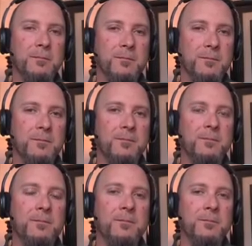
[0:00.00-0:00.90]

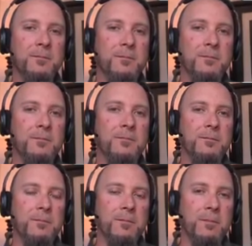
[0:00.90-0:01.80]

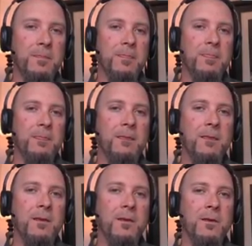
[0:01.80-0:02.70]

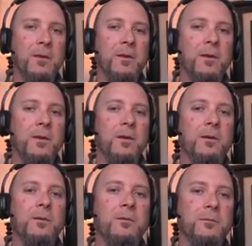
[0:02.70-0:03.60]

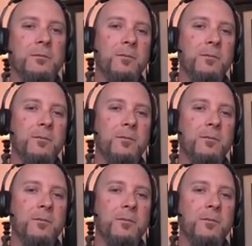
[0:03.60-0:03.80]
(silent)